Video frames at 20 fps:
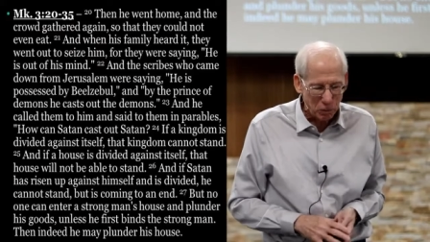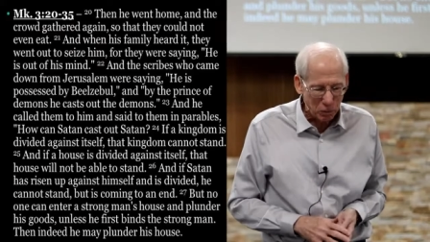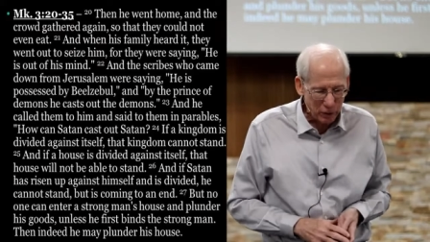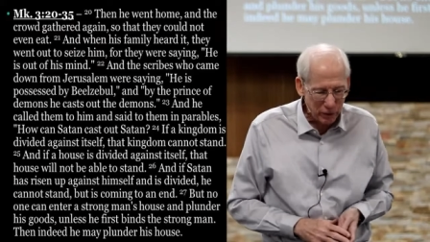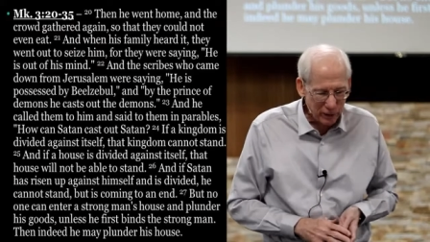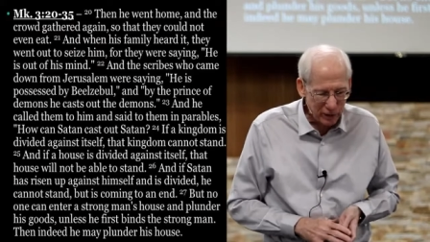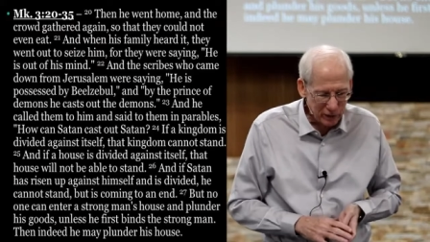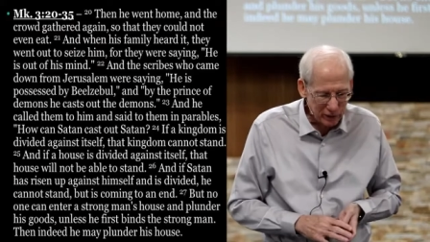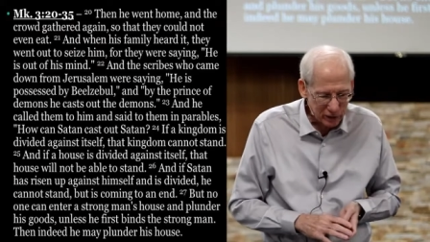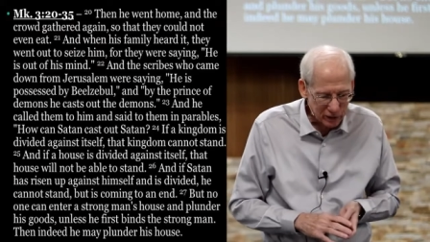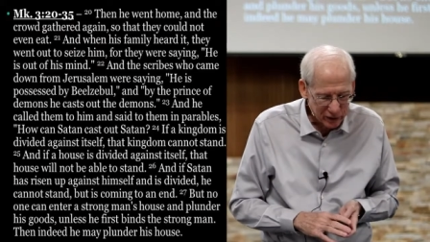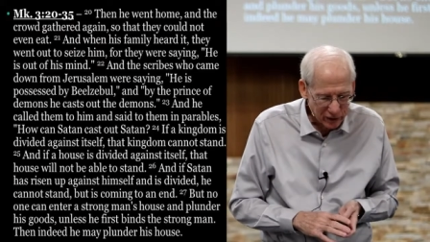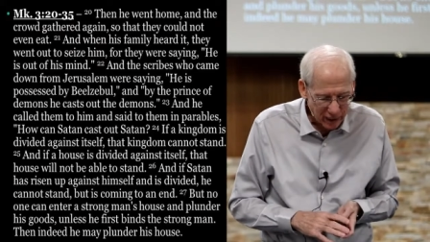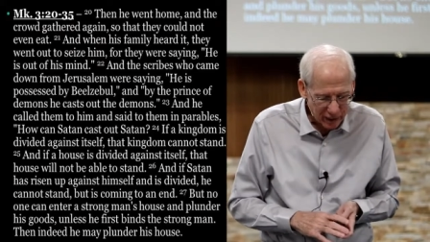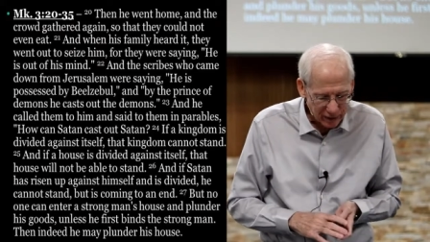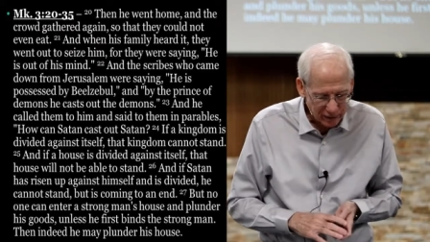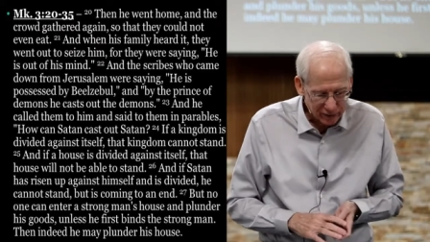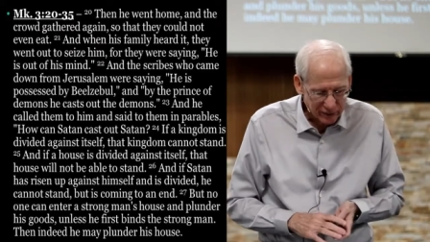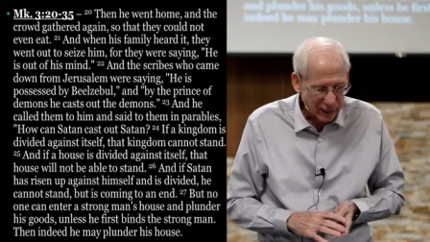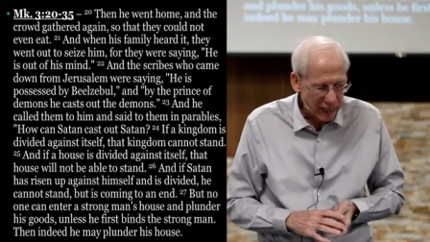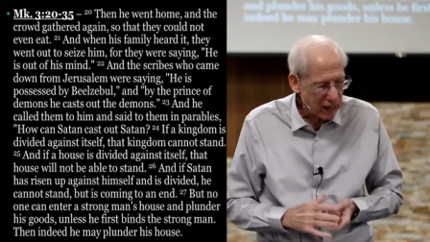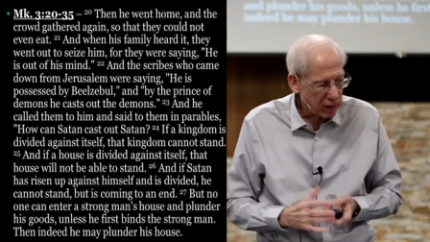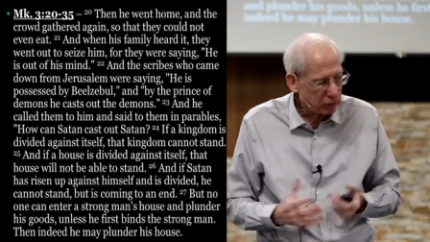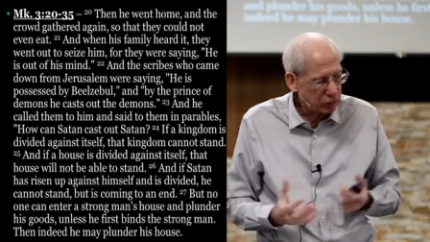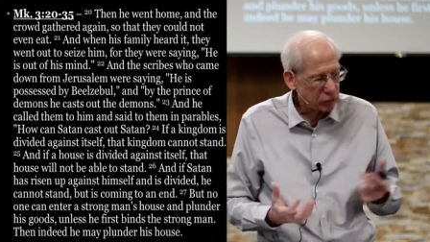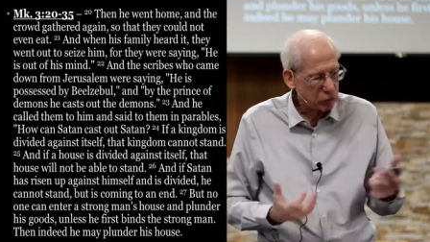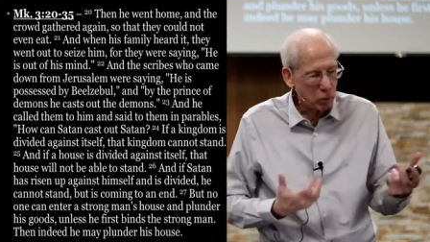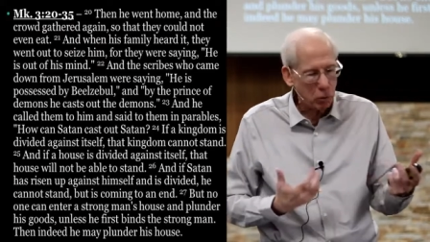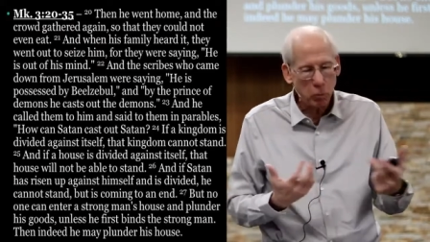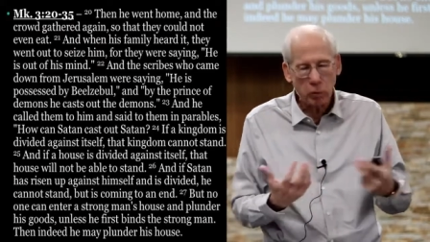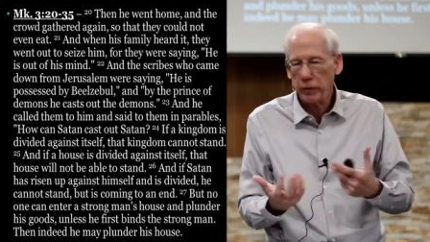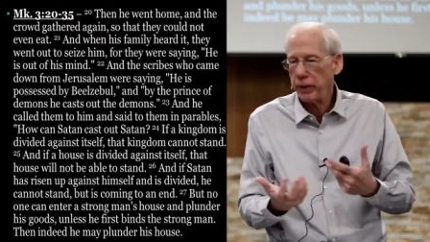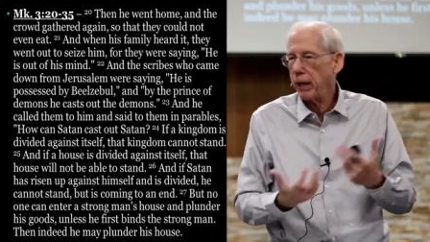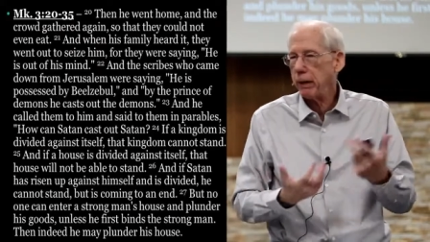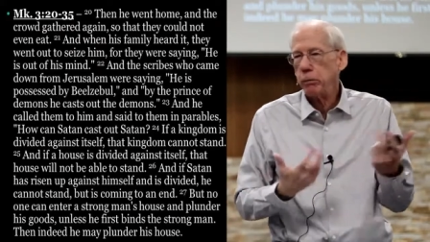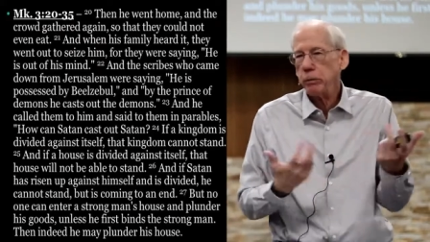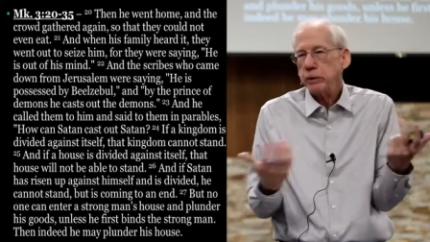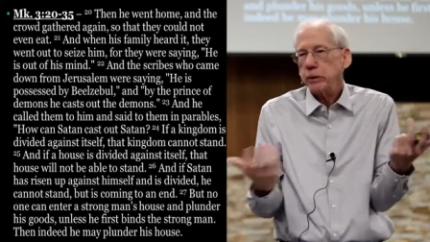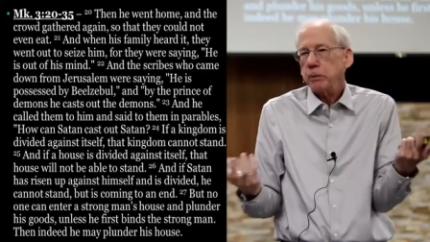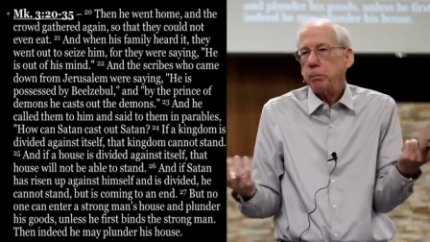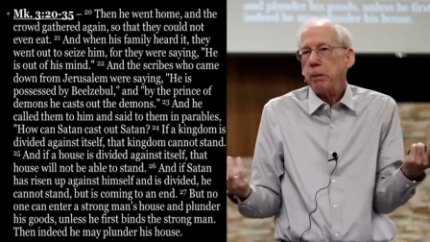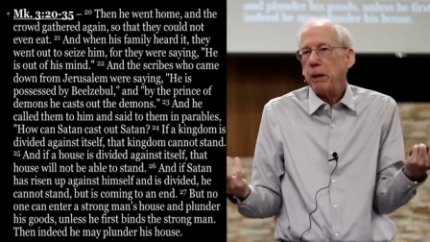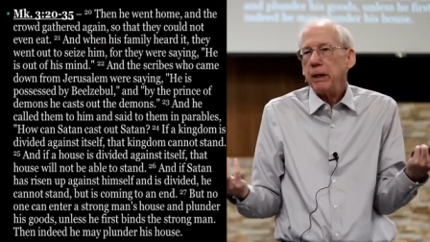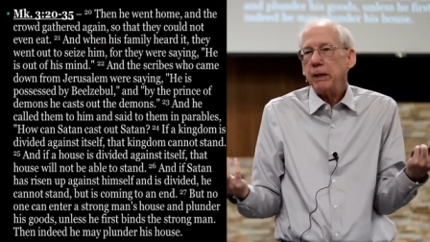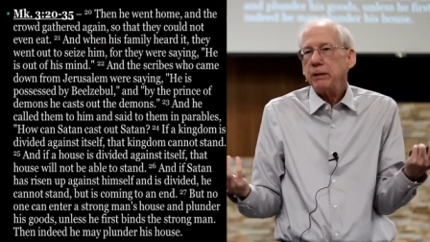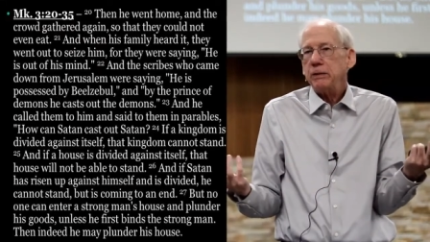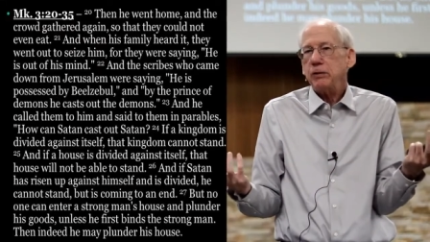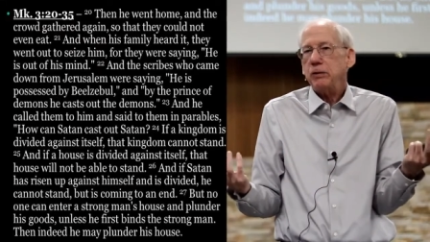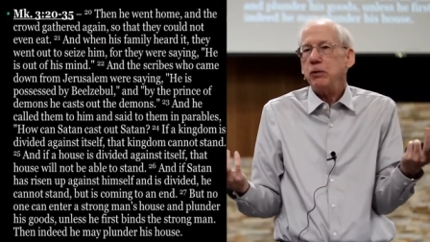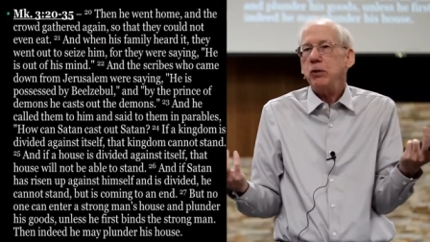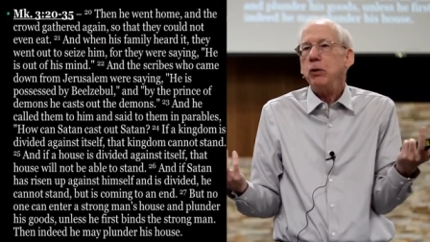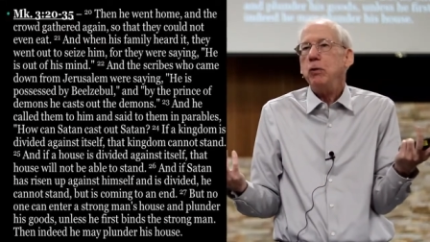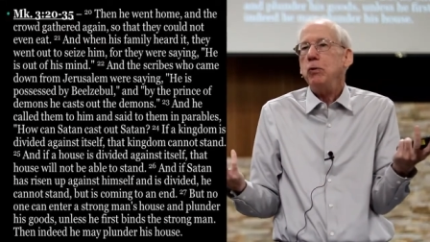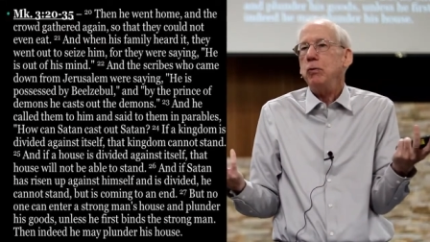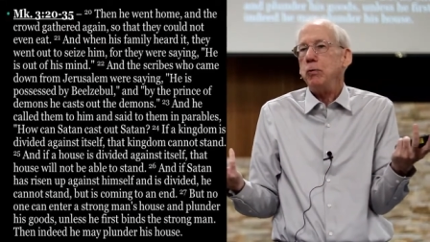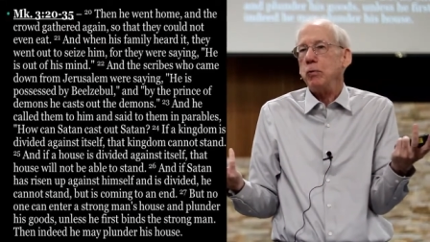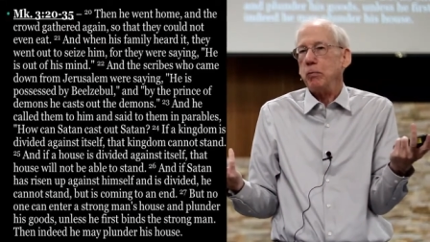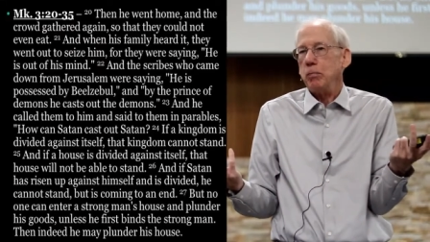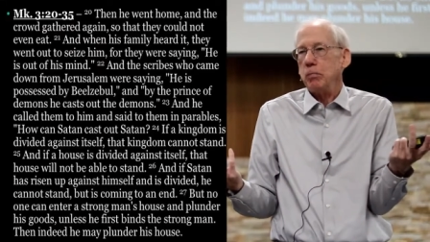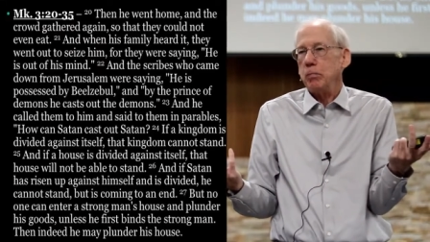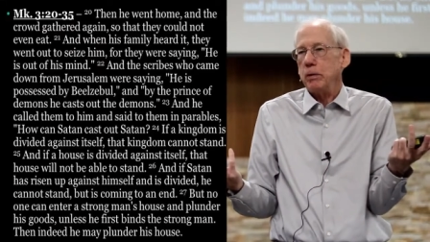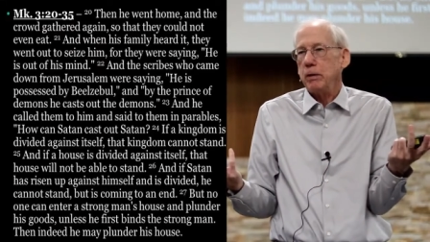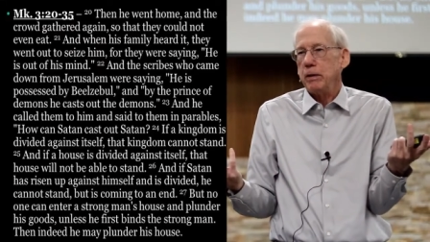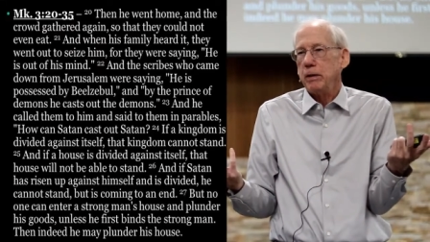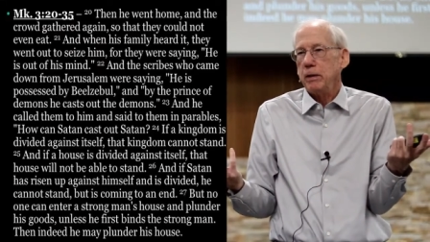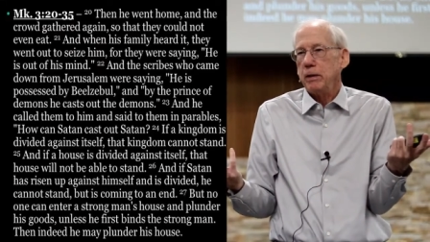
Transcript: within Satan's household, well, that would spell its doom.